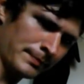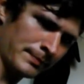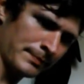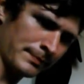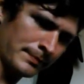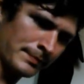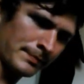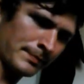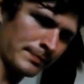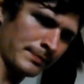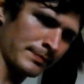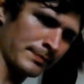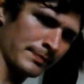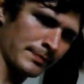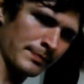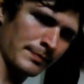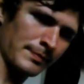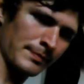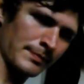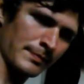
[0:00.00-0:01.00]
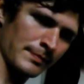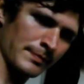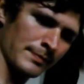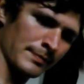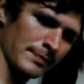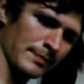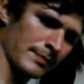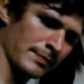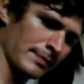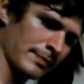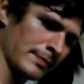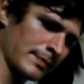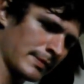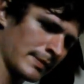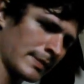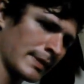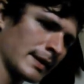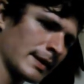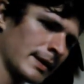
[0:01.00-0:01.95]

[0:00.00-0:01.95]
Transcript: (no one is talking)